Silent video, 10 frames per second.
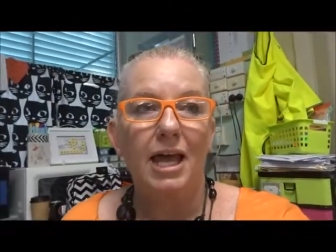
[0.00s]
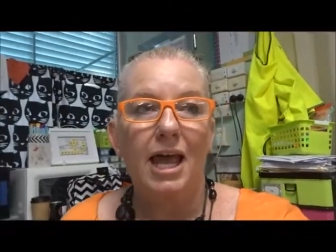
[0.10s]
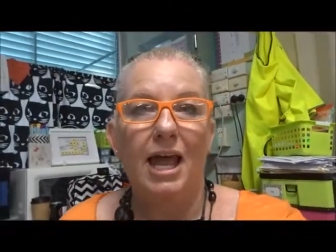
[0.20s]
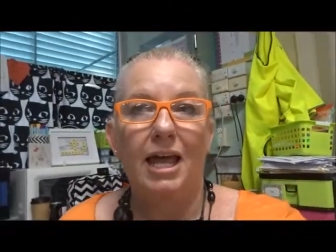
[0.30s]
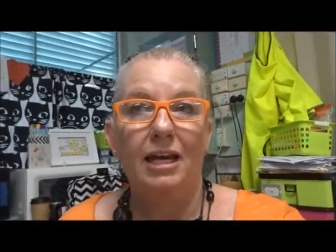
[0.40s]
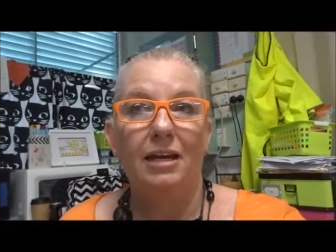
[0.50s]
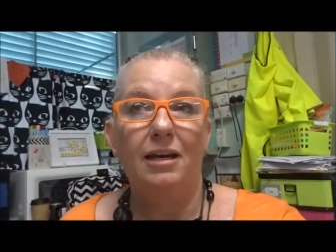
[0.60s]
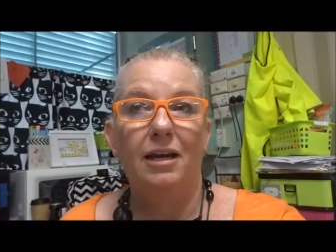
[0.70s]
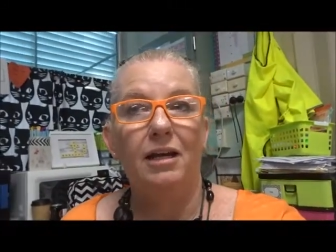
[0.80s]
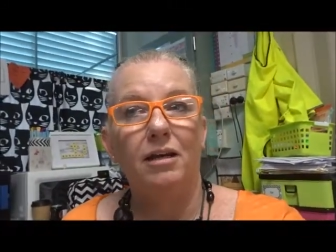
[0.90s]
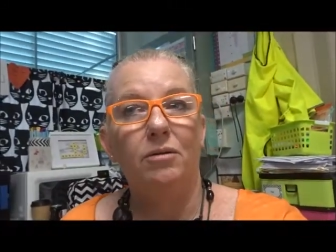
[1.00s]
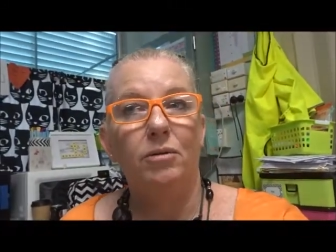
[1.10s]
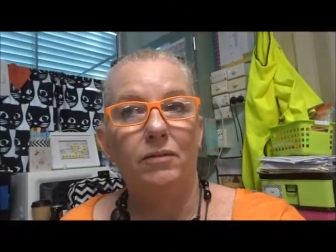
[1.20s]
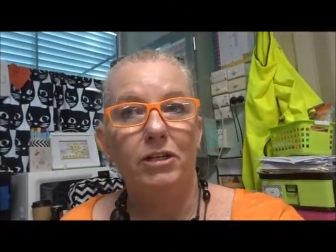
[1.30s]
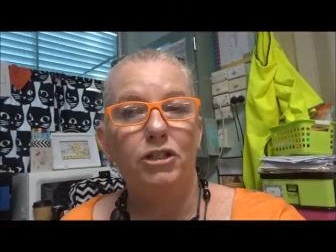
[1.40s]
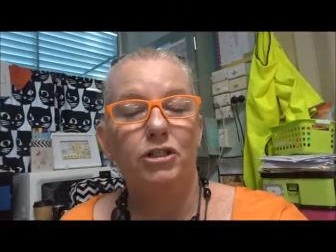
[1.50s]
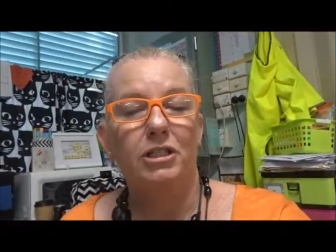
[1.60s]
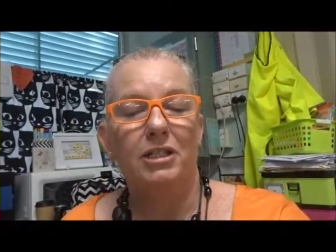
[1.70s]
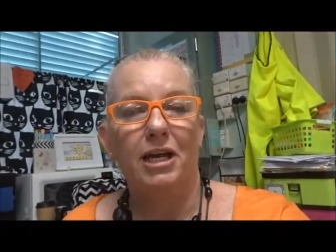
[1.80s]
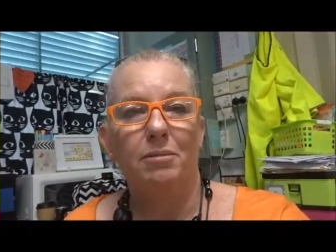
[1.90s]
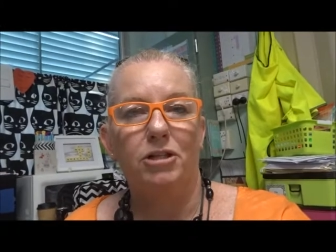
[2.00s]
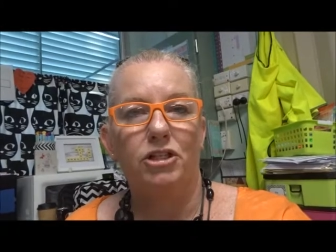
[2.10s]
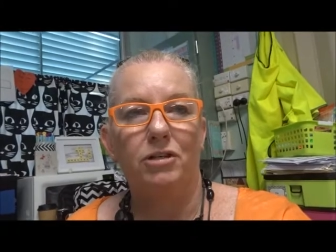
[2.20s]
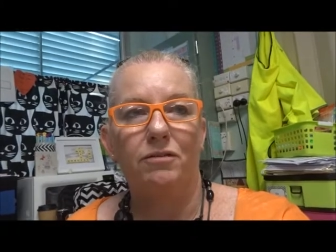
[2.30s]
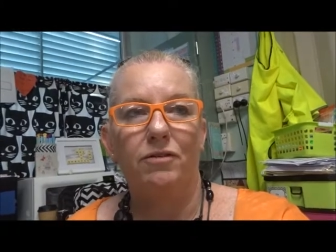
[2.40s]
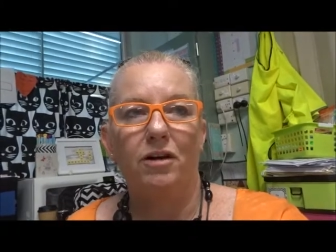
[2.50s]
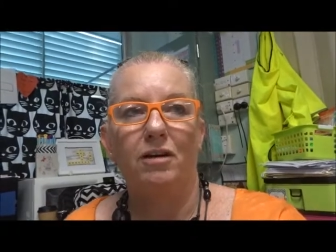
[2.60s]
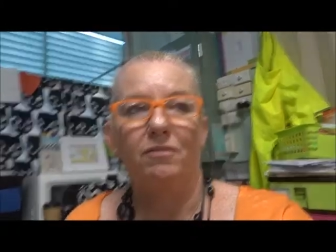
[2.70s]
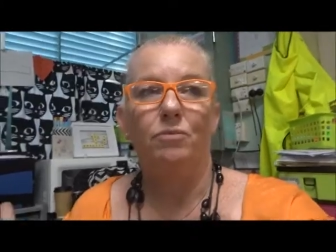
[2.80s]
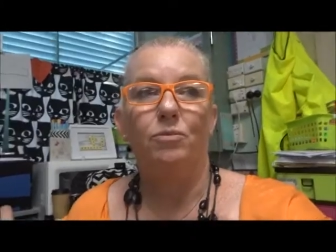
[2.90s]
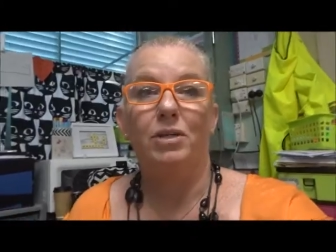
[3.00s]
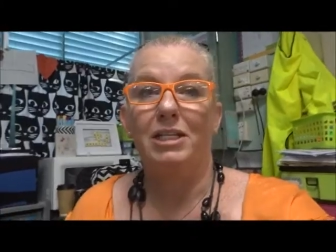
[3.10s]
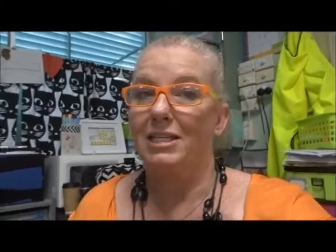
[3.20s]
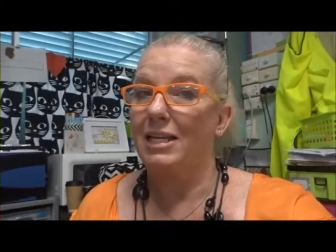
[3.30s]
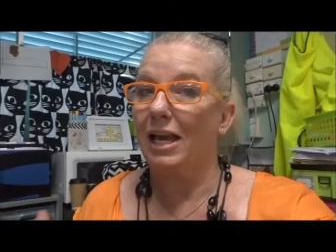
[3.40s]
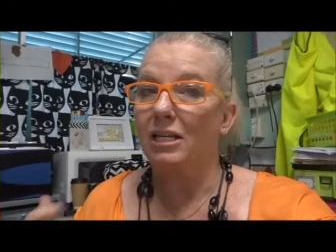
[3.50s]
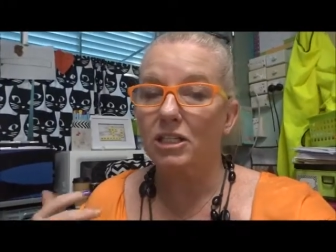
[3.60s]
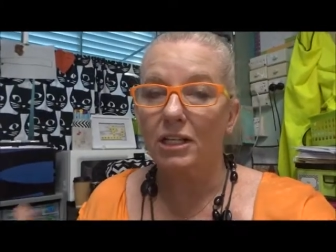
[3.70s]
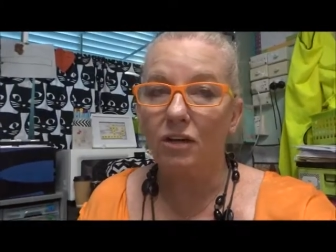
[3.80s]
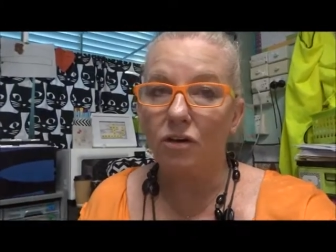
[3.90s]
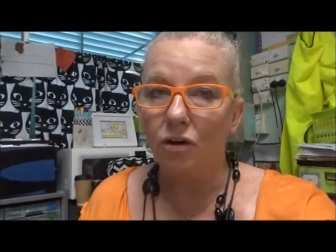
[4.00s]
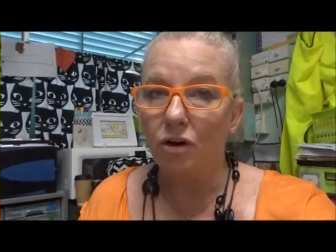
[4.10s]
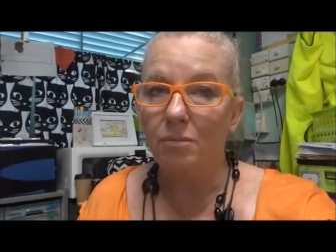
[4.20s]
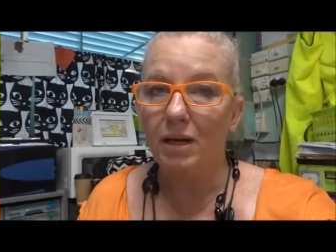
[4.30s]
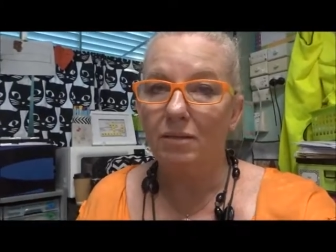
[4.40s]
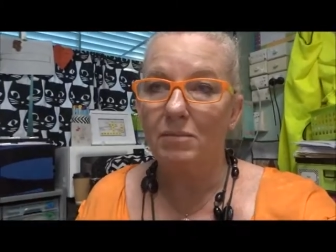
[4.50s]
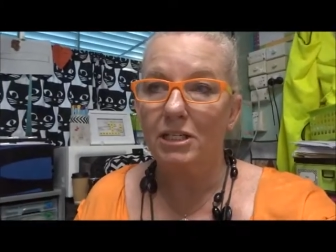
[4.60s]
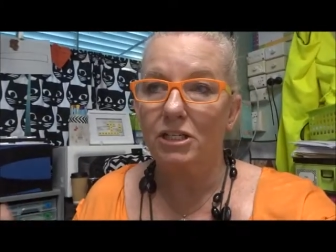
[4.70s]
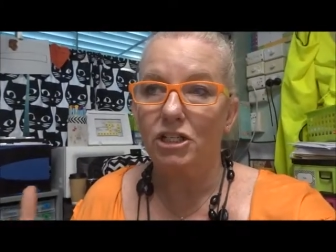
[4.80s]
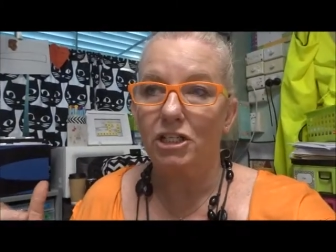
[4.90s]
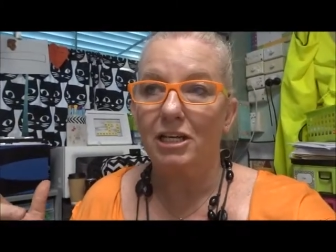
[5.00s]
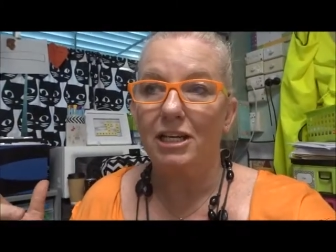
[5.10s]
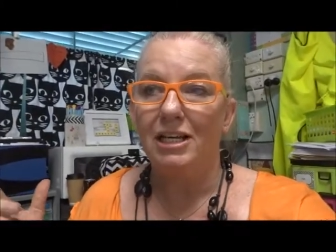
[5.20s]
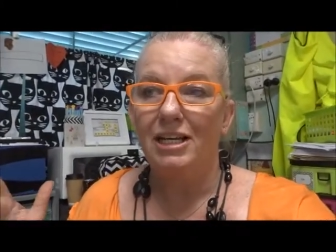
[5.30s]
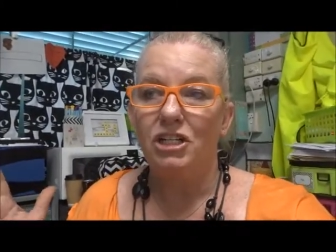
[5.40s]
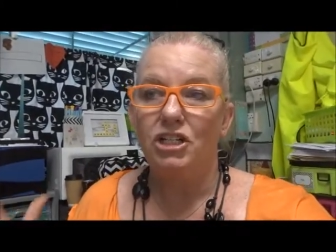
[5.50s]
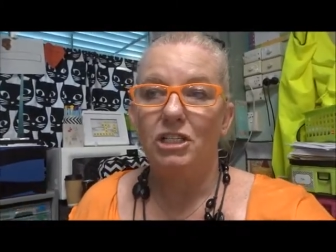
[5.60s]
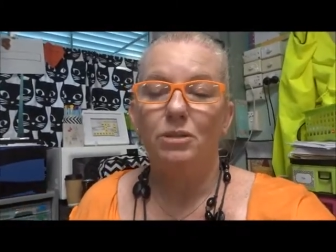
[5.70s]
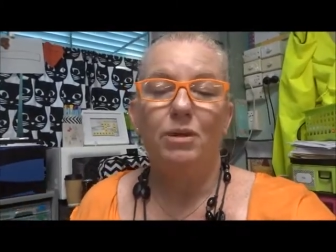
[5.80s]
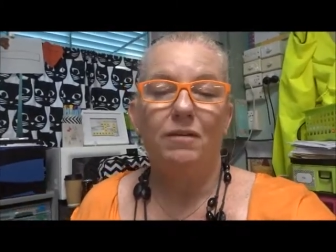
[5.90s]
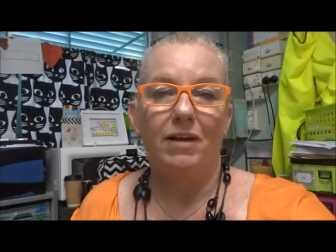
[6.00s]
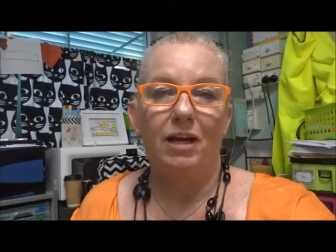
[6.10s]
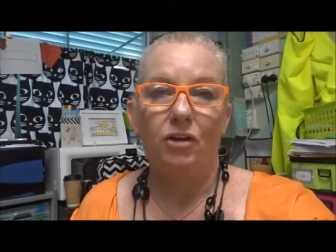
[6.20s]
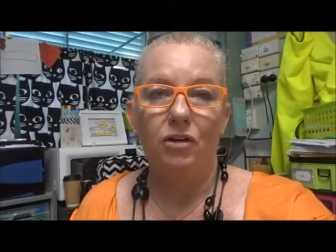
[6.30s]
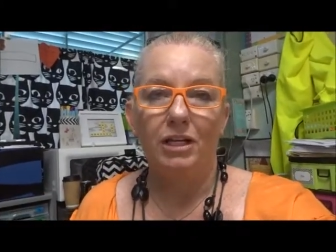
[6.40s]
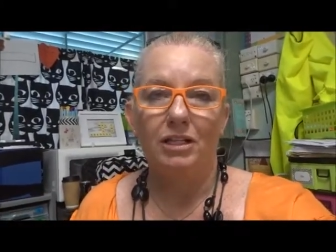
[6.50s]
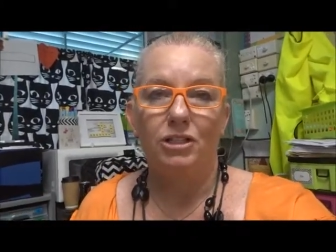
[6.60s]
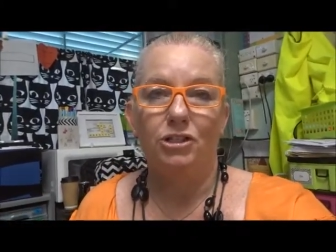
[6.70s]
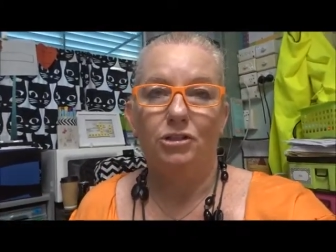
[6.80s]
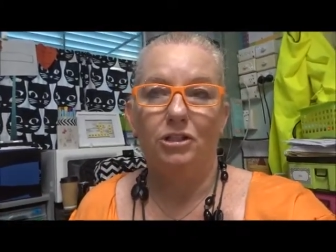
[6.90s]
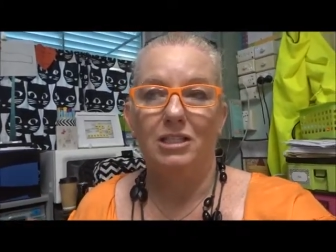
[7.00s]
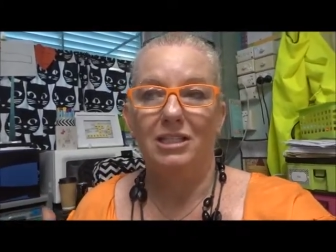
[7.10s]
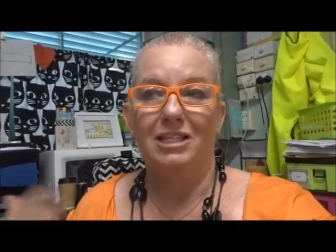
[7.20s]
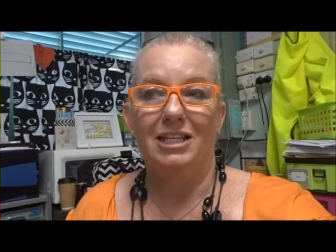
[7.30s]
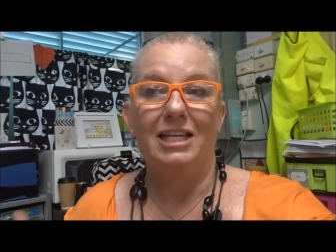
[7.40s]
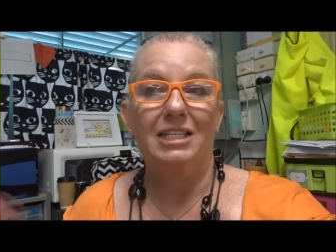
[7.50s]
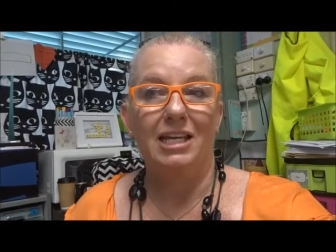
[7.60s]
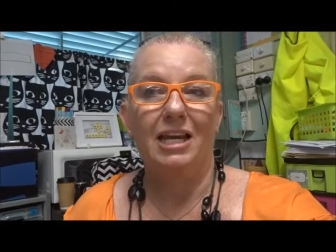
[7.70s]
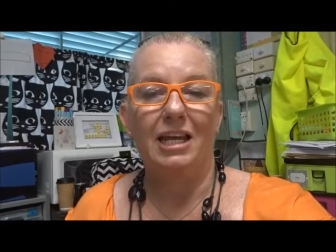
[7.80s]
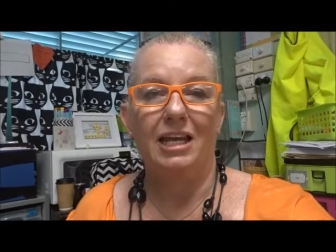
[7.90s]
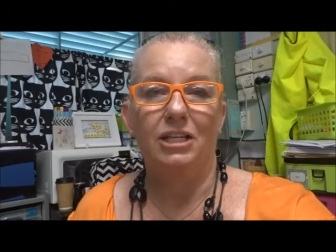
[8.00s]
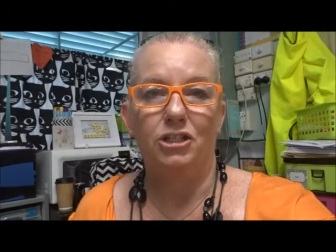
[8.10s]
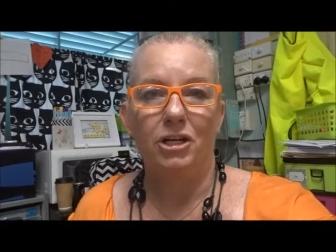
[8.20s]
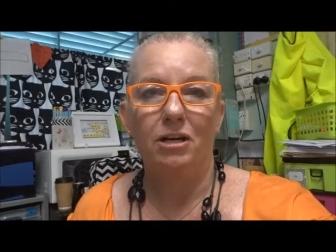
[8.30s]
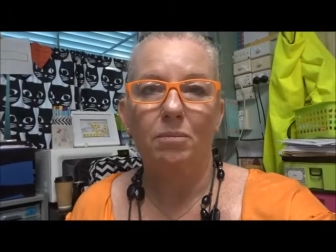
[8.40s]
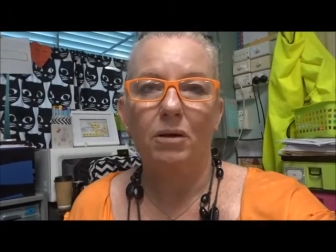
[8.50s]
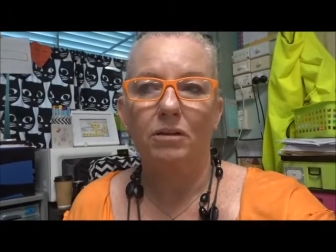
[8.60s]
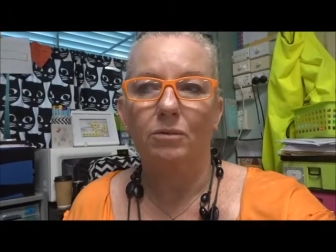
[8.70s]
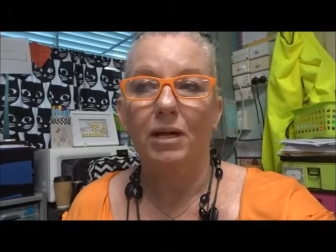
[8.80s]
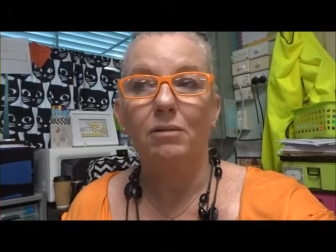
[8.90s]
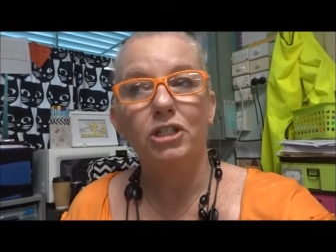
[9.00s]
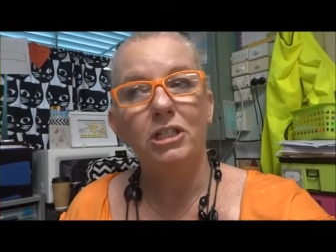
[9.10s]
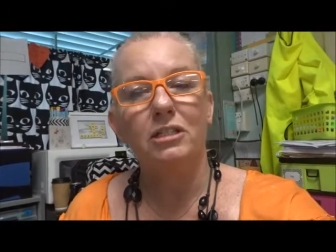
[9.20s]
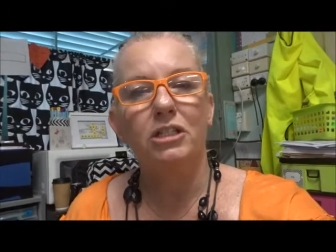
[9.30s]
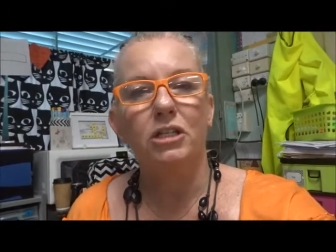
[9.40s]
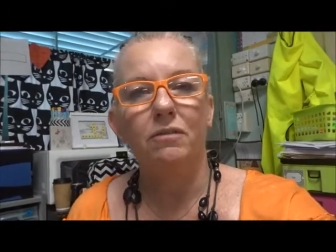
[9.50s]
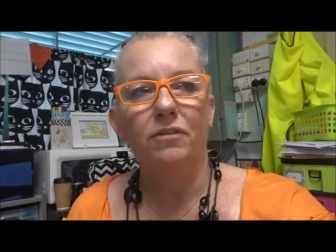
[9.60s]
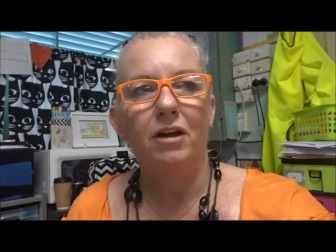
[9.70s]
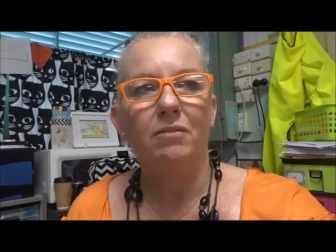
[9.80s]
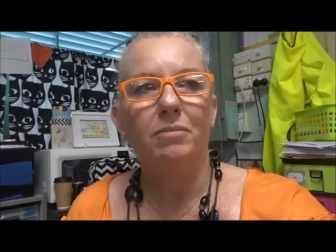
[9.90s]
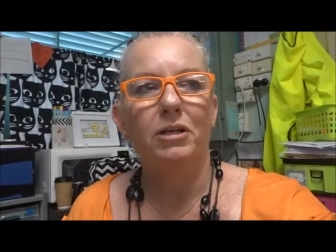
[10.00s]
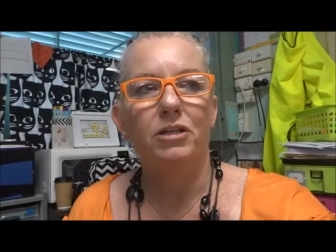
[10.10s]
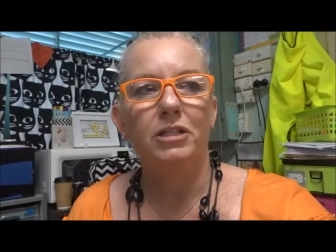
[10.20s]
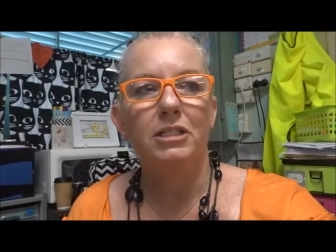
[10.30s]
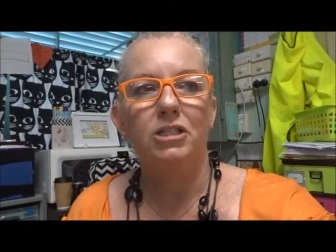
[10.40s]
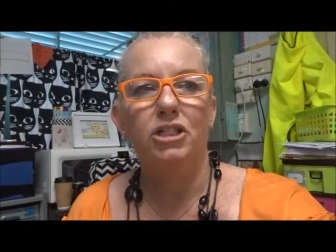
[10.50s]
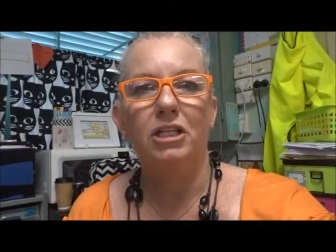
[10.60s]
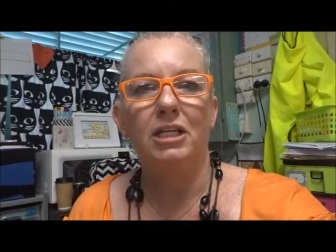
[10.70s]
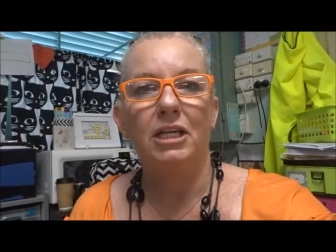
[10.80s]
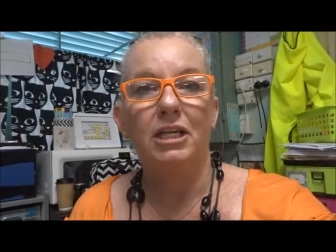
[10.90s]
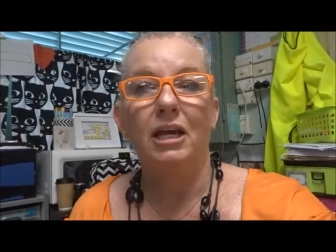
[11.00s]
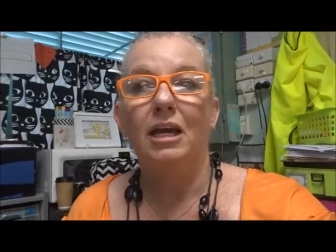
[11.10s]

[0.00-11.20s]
And one of our students that came in the top 5 is actually not a mathematician. She's one of our learning students that needs that extra help along the way. Well, she's in the top 5 because she